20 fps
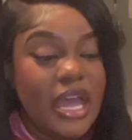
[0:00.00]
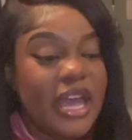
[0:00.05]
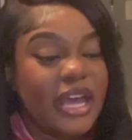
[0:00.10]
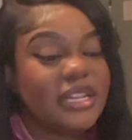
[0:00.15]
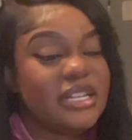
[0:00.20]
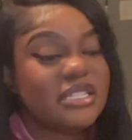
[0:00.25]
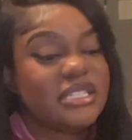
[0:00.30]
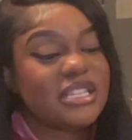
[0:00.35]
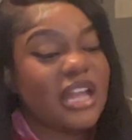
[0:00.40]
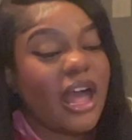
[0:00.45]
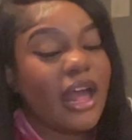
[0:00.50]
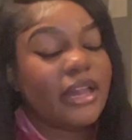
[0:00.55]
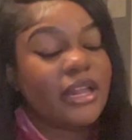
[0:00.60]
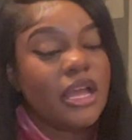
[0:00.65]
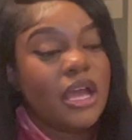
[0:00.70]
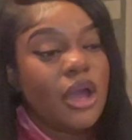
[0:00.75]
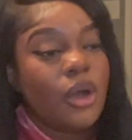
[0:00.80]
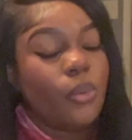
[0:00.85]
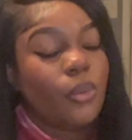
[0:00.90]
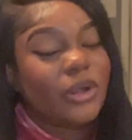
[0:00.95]
And it's not
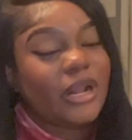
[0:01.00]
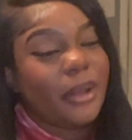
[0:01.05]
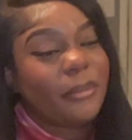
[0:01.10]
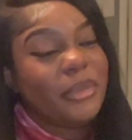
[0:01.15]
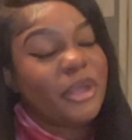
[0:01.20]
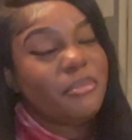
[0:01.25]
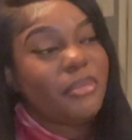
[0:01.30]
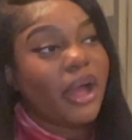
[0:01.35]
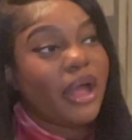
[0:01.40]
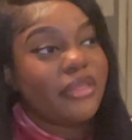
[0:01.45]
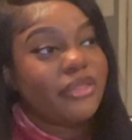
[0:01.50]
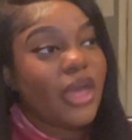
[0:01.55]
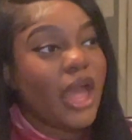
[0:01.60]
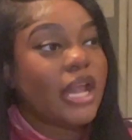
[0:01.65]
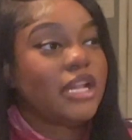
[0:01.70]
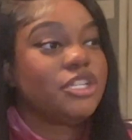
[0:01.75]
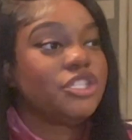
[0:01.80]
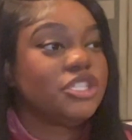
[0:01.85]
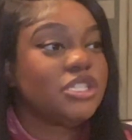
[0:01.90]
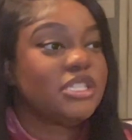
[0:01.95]
what I mean by
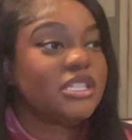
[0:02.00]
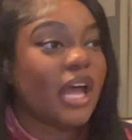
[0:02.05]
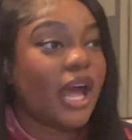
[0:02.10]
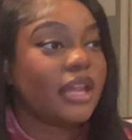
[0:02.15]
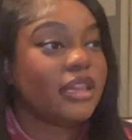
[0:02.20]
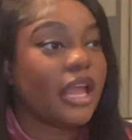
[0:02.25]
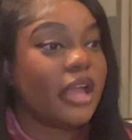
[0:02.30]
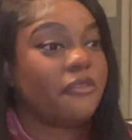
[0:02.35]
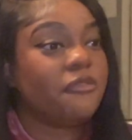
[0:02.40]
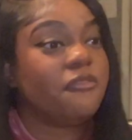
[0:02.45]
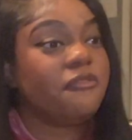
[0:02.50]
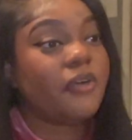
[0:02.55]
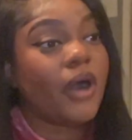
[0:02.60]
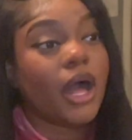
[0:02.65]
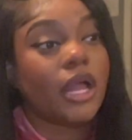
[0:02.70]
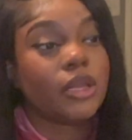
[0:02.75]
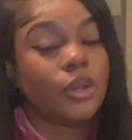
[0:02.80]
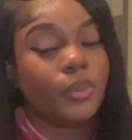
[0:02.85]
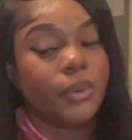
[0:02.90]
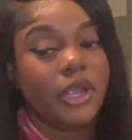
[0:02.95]
that is just not like
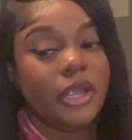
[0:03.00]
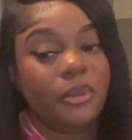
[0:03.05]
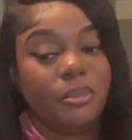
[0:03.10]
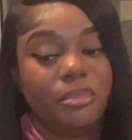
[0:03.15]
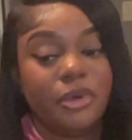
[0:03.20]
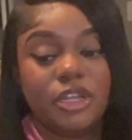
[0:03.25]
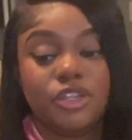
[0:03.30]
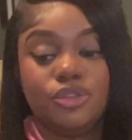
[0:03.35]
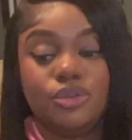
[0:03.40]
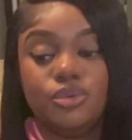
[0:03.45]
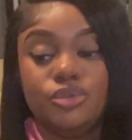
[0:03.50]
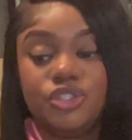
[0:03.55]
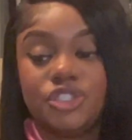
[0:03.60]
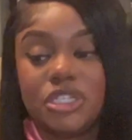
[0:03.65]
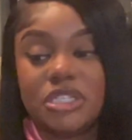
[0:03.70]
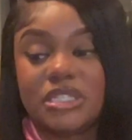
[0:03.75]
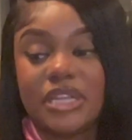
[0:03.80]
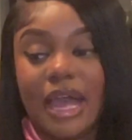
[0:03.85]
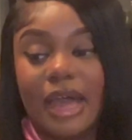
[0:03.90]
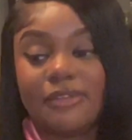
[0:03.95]
following, but you
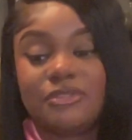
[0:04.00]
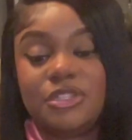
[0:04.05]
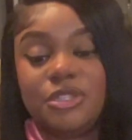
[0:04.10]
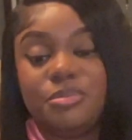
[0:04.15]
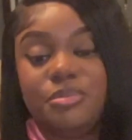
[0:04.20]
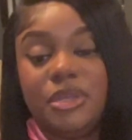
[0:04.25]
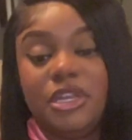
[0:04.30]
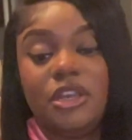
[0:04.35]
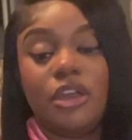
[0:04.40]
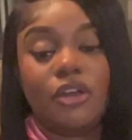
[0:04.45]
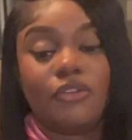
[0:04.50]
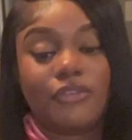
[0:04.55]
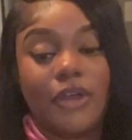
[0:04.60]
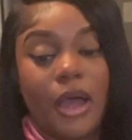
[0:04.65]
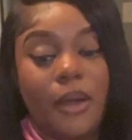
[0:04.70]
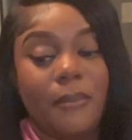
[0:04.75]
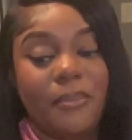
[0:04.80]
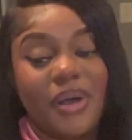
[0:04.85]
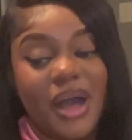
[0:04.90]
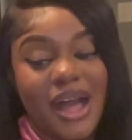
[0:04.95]
just have to be
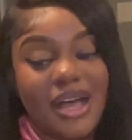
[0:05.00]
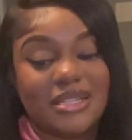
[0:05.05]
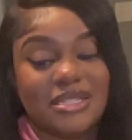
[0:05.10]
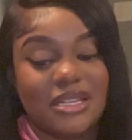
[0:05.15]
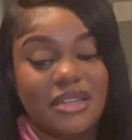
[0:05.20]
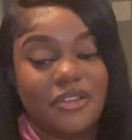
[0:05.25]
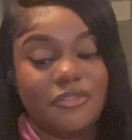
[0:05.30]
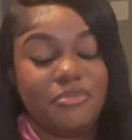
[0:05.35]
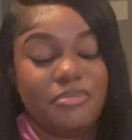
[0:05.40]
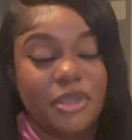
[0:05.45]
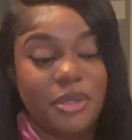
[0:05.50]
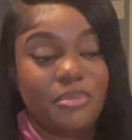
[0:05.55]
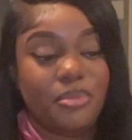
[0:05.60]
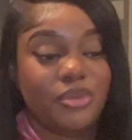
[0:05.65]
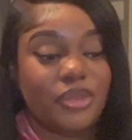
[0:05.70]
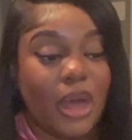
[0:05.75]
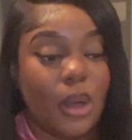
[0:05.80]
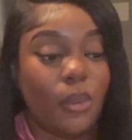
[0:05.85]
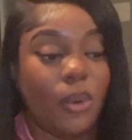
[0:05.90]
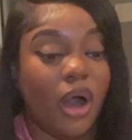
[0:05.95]
around positive people
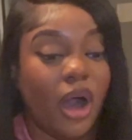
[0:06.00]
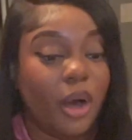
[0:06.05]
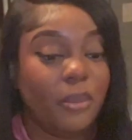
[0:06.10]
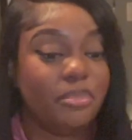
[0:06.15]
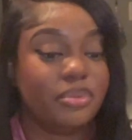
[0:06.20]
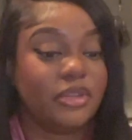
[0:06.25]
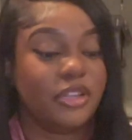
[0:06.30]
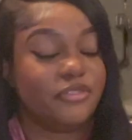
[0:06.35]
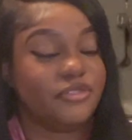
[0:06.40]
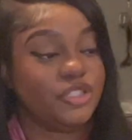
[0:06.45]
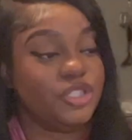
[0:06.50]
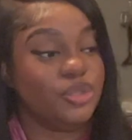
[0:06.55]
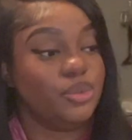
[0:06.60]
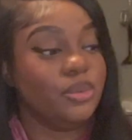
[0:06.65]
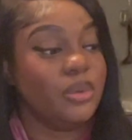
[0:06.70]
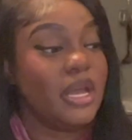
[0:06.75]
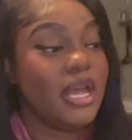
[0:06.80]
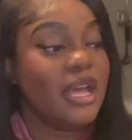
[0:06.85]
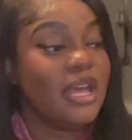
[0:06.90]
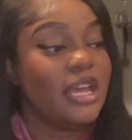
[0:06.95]
that will uplift you
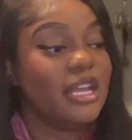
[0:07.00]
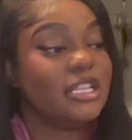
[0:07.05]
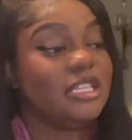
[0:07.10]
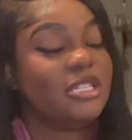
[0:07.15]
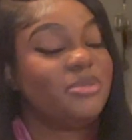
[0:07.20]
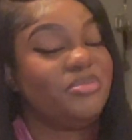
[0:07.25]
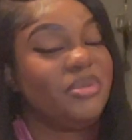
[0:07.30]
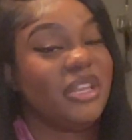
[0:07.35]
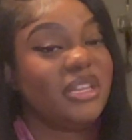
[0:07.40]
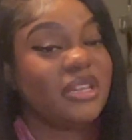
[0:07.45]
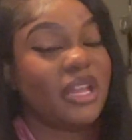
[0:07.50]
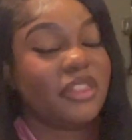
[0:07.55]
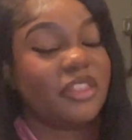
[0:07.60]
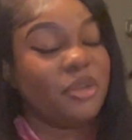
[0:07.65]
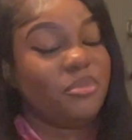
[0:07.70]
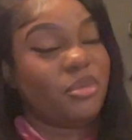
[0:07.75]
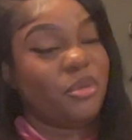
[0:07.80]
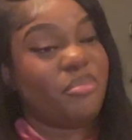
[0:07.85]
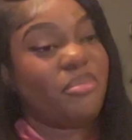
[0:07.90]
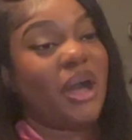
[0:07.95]
and speak
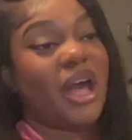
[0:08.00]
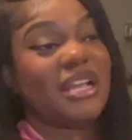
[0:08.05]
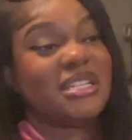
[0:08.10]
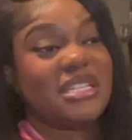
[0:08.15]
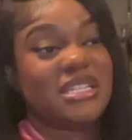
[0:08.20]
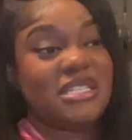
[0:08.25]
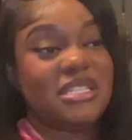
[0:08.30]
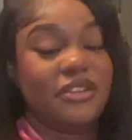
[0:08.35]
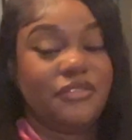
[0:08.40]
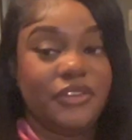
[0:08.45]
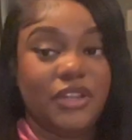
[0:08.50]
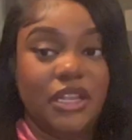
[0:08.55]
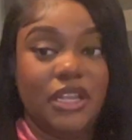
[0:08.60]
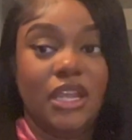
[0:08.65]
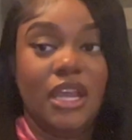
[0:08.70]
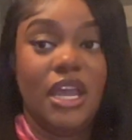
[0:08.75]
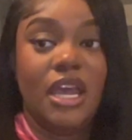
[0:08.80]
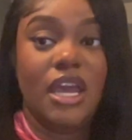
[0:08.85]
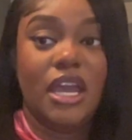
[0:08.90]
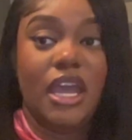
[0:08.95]
nothing but
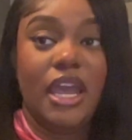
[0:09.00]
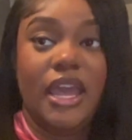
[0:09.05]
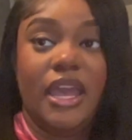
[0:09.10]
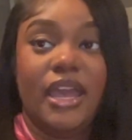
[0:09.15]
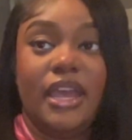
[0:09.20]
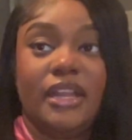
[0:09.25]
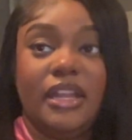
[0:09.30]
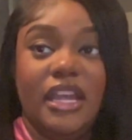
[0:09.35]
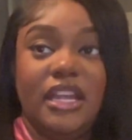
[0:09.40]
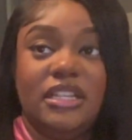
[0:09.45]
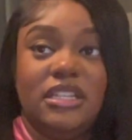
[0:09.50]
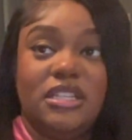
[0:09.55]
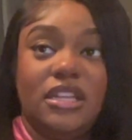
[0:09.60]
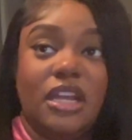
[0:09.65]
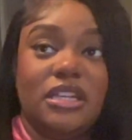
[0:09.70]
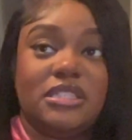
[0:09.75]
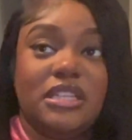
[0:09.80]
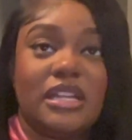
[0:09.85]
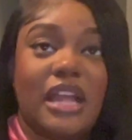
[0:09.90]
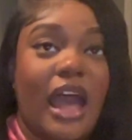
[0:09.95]
positivity. And it
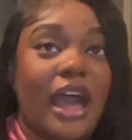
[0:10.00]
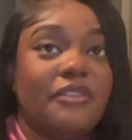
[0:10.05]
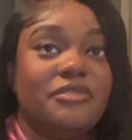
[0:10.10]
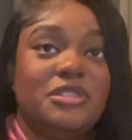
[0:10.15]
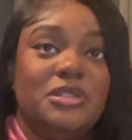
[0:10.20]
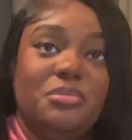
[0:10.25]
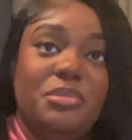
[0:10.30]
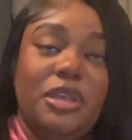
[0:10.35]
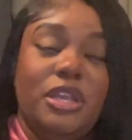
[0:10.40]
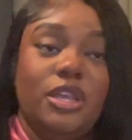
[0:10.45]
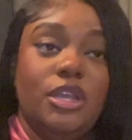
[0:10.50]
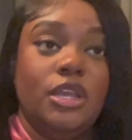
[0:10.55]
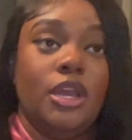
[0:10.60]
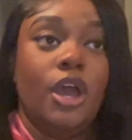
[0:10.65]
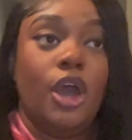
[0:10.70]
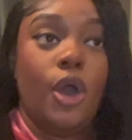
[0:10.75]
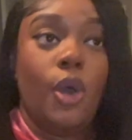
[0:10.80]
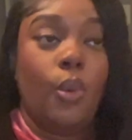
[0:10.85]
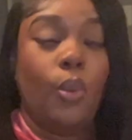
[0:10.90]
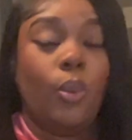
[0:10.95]
doesn't have to be
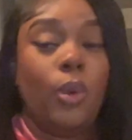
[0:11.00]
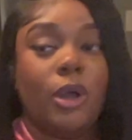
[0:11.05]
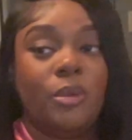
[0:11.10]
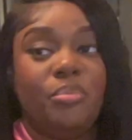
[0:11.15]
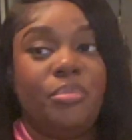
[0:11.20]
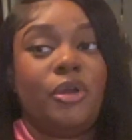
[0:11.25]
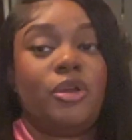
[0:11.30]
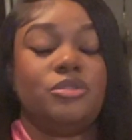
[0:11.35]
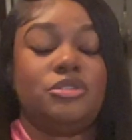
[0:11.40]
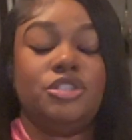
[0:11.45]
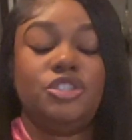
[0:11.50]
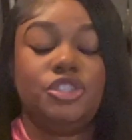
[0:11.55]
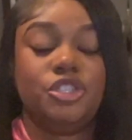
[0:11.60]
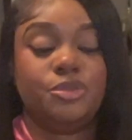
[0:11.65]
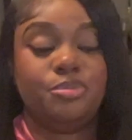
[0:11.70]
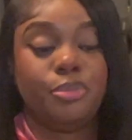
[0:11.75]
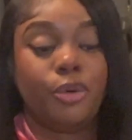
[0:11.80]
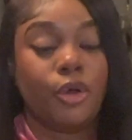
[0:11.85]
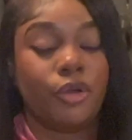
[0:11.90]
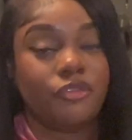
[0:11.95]
one person
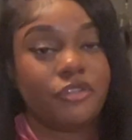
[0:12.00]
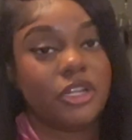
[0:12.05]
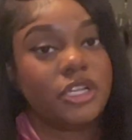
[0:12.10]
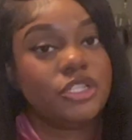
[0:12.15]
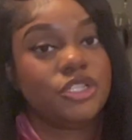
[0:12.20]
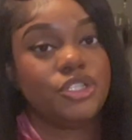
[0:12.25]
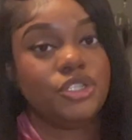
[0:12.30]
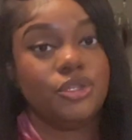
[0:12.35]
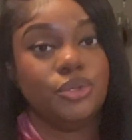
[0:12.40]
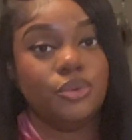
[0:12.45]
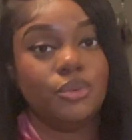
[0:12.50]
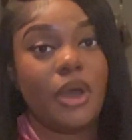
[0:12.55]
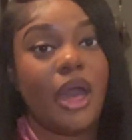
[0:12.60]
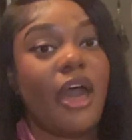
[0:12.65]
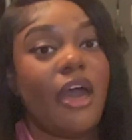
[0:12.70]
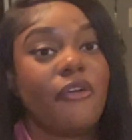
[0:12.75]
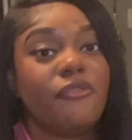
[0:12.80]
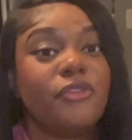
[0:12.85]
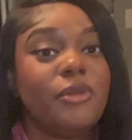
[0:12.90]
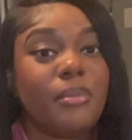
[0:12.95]
just pouring into you,
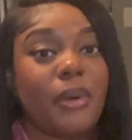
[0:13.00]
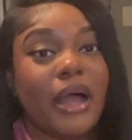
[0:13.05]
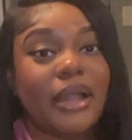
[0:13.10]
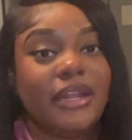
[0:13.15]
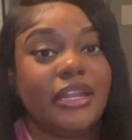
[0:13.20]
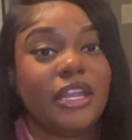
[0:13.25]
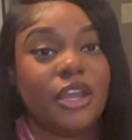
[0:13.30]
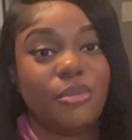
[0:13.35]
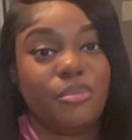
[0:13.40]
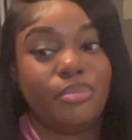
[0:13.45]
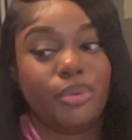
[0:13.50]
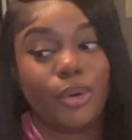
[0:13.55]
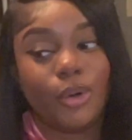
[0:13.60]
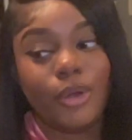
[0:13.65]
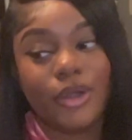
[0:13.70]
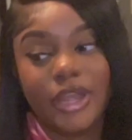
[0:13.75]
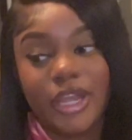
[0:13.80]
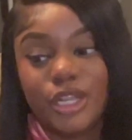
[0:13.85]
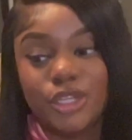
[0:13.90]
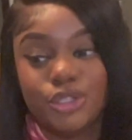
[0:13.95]
everybody can
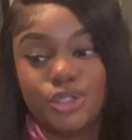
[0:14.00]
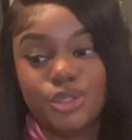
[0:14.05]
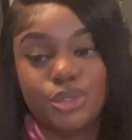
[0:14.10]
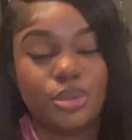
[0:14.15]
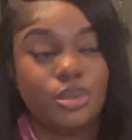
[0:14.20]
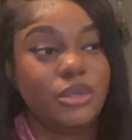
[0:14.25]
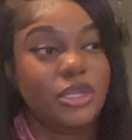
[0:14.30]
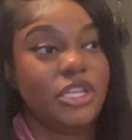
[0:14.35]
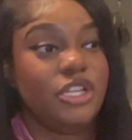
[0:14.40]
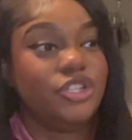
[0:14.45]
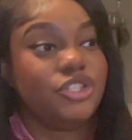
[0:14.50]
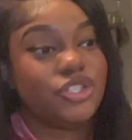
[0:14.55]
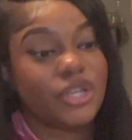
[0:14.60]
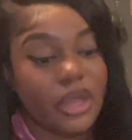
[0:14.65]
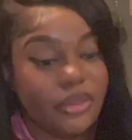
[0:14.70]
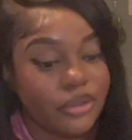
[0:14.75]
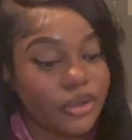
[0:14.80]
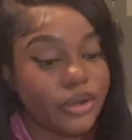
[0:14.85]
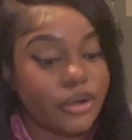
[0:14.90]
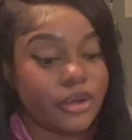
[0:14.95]
pour into each
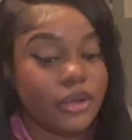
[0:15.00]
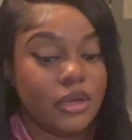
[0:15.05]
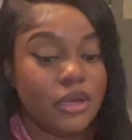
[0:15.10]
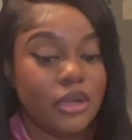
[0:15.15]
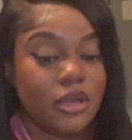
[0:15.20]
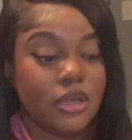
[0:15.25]
other.